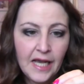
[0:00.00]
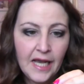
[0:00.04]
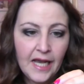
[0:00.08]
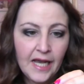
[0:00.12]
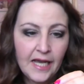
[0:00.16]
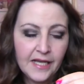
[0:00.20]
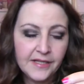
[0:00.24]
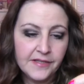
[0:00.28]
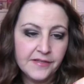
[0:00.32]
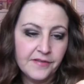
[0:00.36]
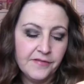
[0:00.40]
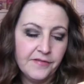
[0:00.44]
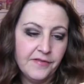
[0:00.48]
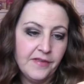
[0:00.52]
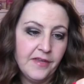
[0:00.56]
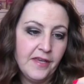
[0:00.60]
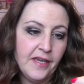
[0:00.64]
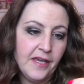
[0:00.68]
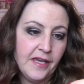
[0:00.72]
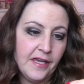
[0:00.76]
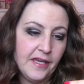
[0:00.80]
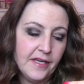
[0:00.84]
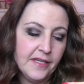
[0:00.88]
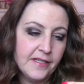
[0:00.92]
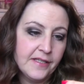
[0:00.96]
and
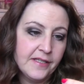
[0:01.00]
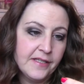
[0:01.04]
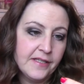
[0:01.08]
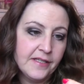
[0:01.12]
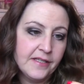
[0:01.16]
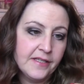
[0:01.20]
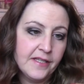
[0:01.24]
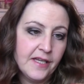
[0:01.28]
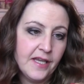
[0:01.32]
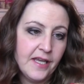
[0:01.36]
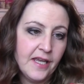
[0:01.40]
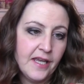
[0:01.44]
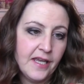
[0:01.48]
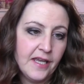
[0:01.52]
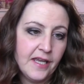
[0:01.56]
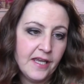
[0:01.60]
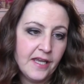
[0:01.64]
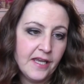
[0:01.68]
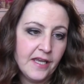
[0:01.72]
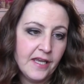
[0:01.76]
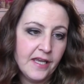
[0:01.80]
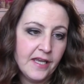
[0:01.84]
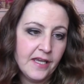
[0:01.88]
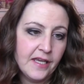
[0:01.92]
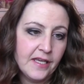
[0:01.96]
this
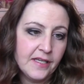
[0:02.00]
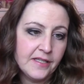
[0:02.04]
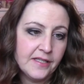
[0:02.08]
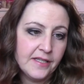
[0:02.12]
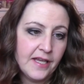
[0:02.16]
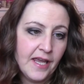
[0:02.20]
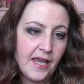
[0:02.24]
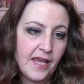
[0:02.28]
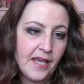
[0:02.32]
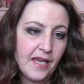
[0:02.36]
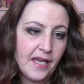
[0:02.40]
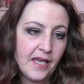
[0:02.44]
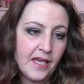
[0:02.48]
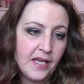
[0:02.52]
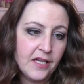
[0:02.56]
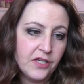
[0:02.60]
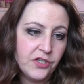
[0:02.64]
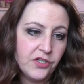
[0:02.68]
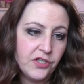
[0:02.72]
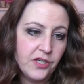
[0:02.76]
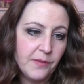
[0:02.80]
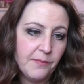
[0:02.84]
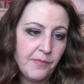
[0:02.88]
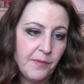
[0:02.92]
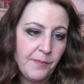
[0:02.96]
is a
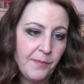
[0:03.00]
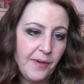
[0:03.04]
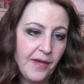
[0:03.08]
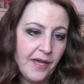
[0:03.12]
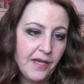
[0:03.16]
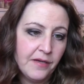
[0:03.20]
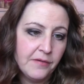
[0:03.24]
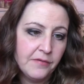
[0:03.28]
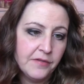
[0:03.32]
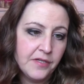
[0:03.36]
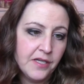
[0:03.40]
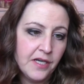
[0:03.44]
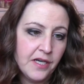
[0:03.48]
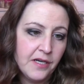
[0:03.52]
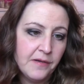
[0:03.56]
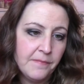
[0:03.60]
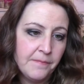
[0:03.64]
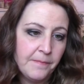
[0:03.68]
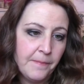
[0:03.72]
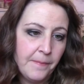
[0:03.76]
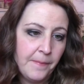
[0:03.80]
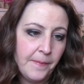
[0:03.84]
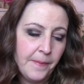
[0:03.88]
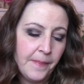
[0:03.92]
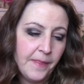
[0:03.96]
shimmer powder.
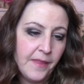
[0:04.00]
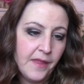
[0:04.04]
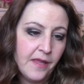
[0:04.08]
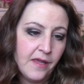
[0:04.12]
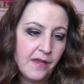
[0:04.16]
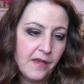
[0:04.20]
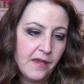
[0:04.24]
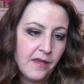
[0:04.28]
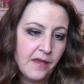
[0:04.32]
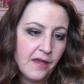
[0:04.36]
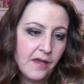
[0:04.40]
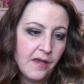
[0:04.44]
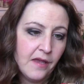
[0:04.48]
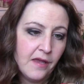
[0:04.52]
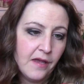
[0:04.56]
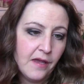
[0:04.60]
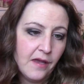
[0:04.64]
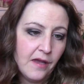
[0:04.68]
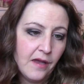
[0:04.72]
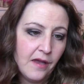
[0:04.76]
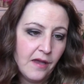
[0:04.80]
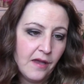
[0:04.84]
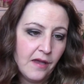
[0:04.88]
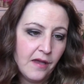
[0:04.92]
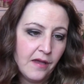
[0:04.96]

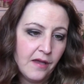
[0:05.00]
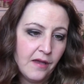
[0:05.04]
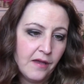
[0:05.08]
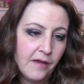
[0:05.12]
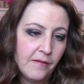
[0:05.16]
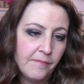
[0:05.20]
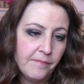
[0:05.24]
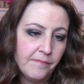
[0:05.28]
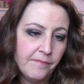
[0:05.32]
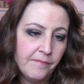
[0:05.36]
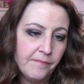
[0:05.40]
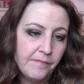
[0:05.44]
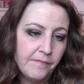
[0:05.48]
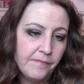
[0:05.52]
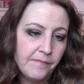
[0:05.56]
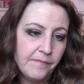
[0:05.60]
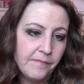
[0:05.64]
It